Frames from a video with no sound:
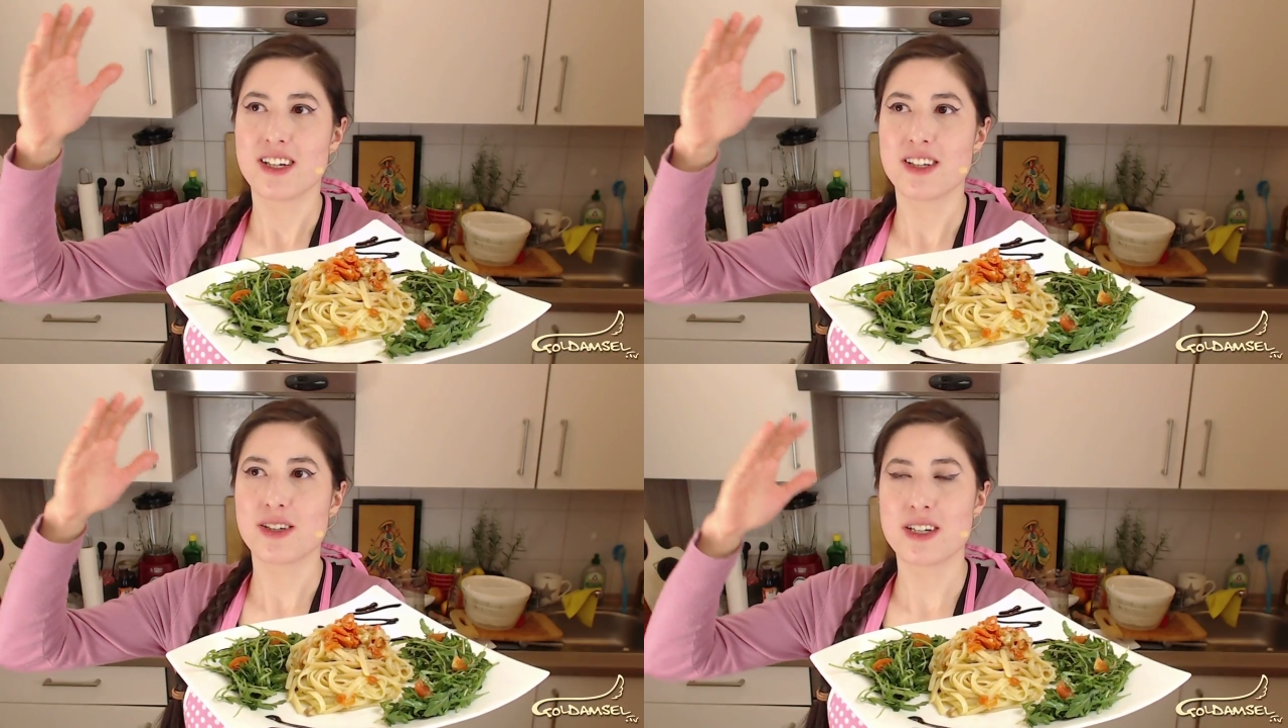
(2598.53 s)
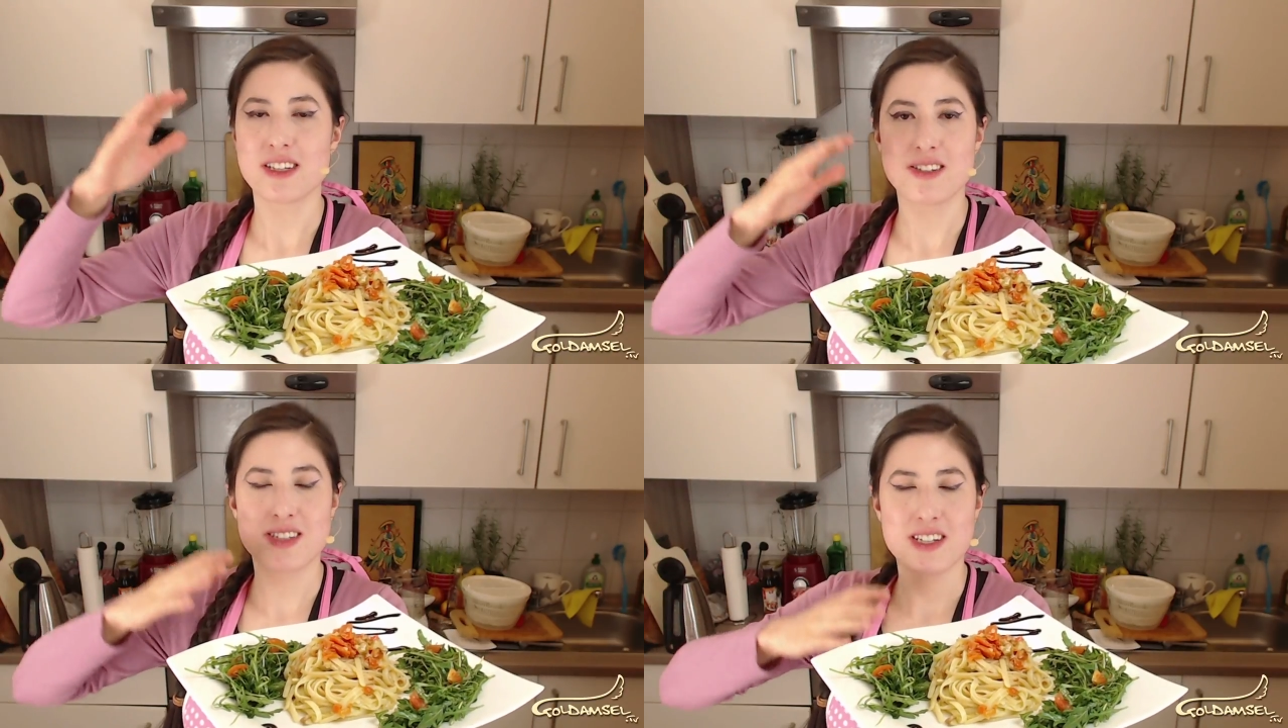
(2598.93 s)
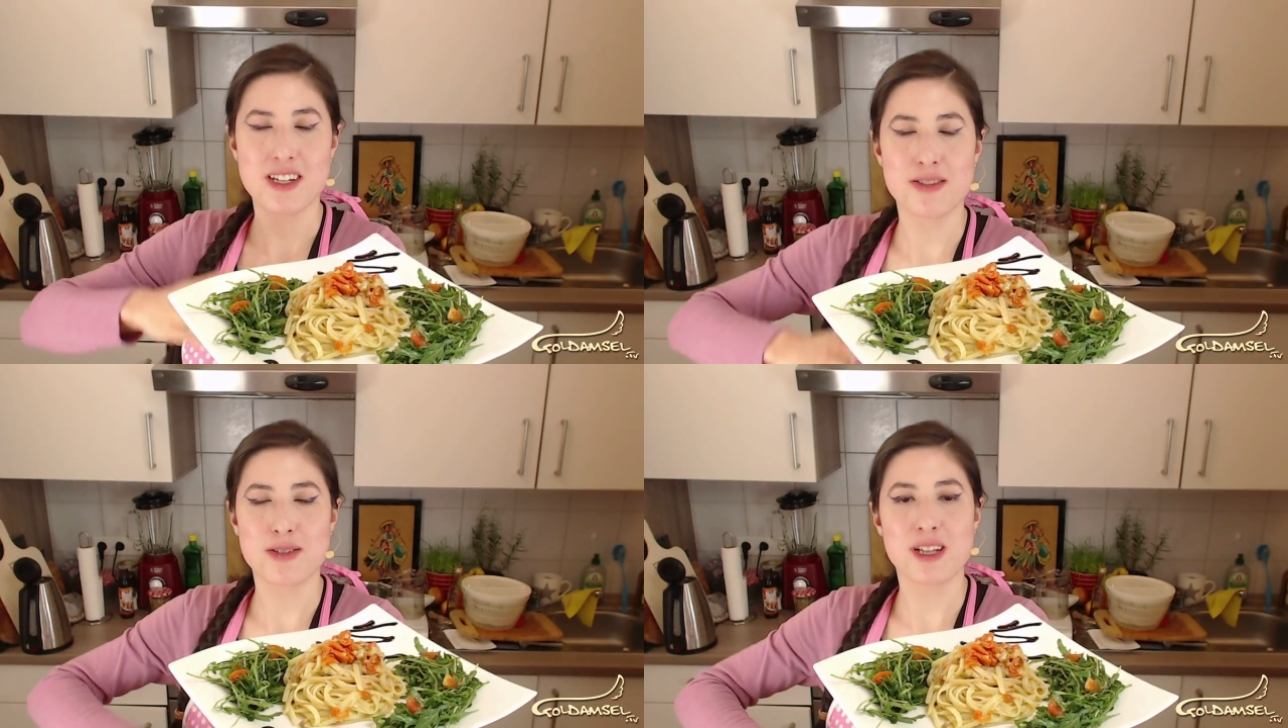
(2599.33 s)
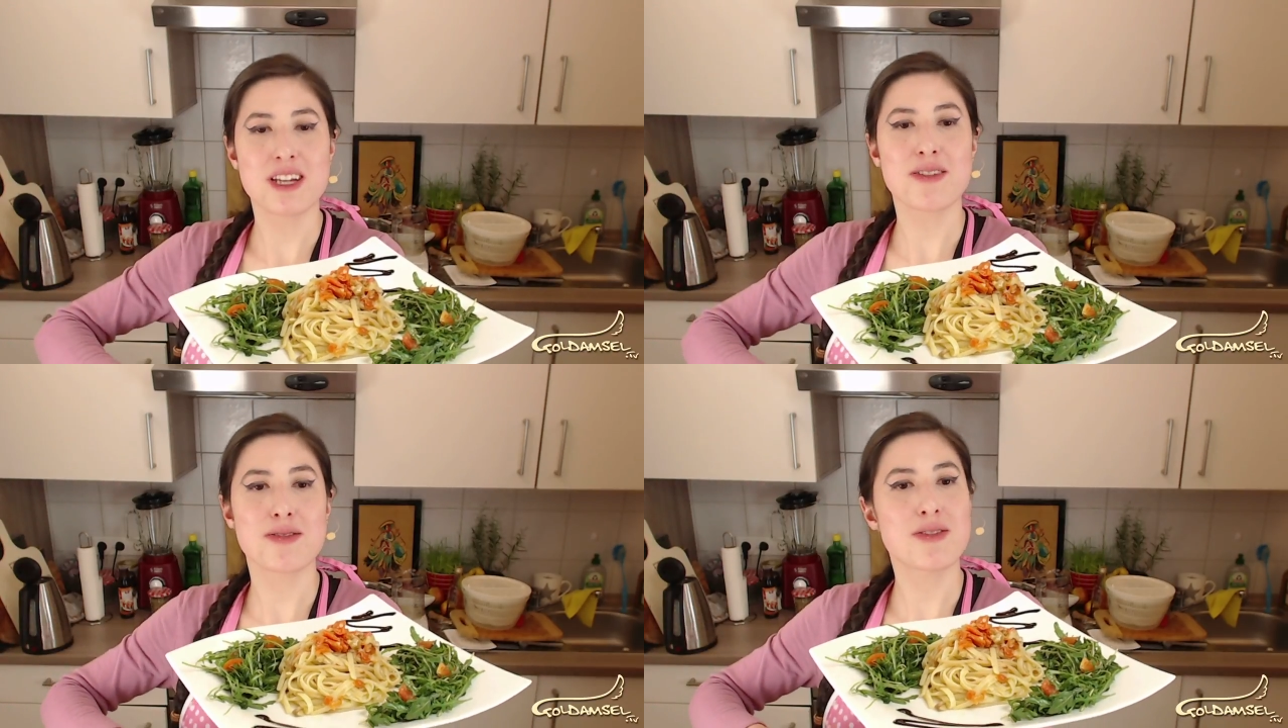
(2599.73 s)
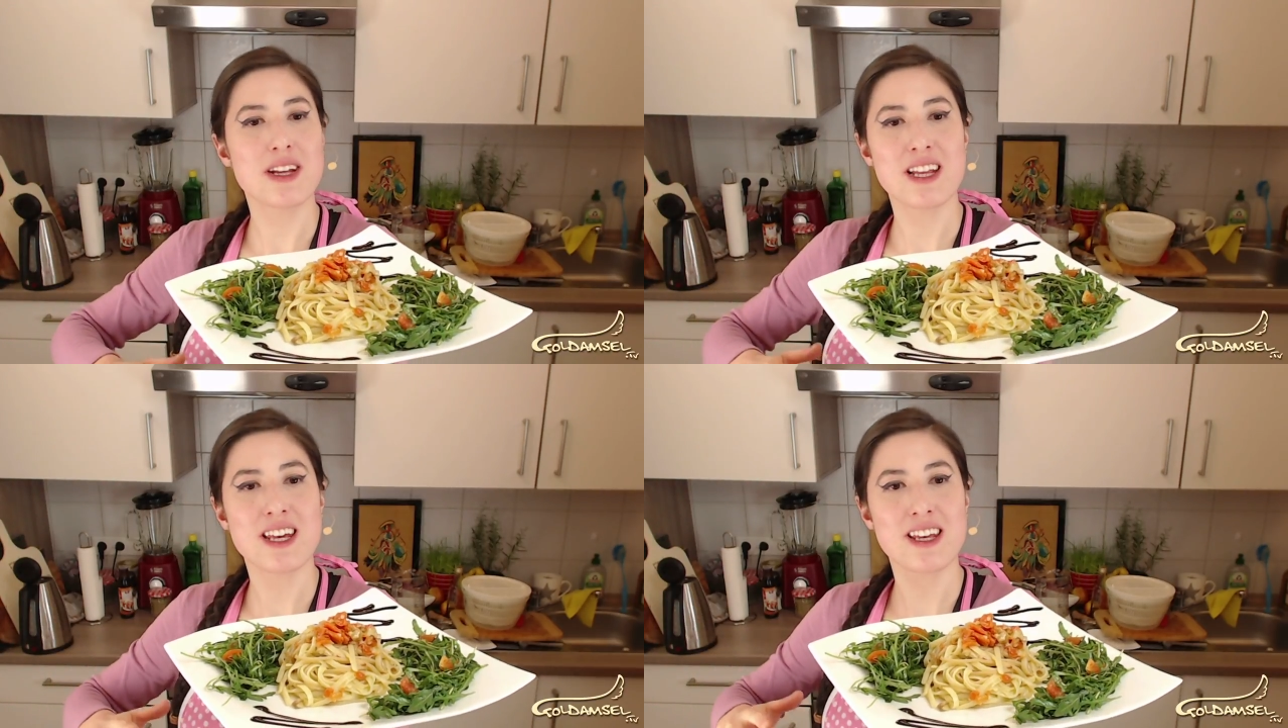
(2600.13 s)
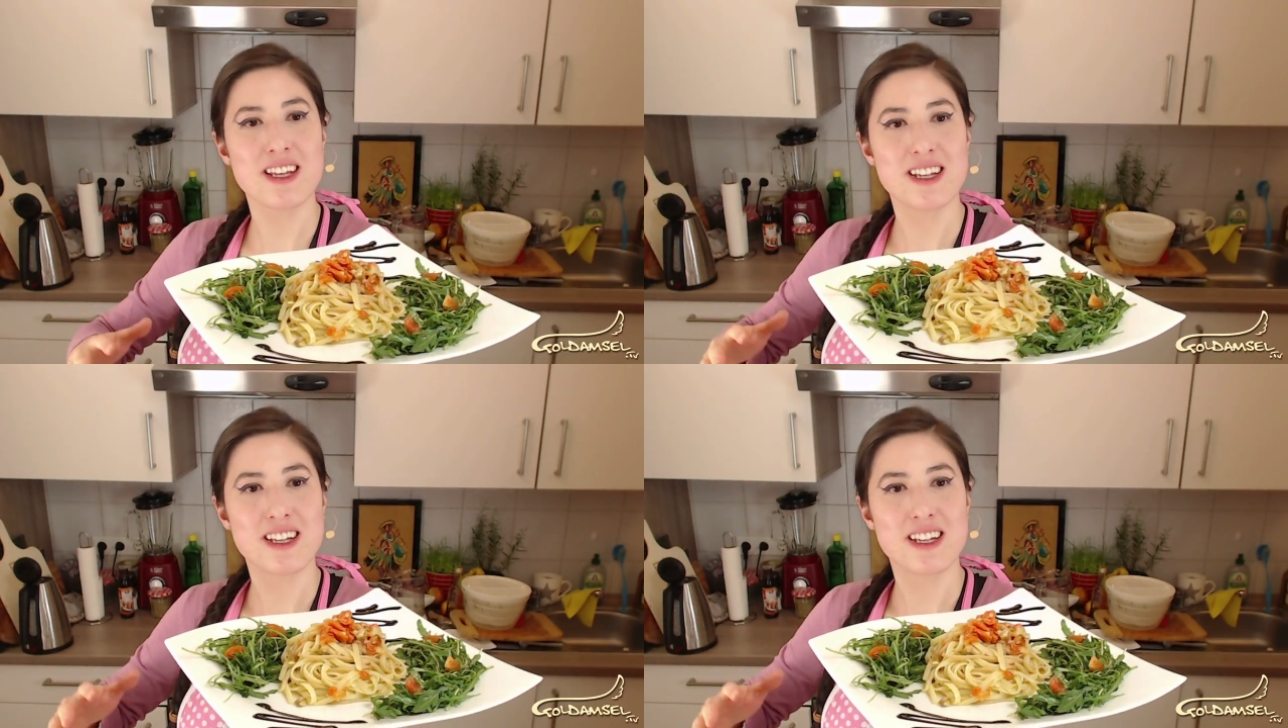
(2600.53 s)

you get this kind of relief feeling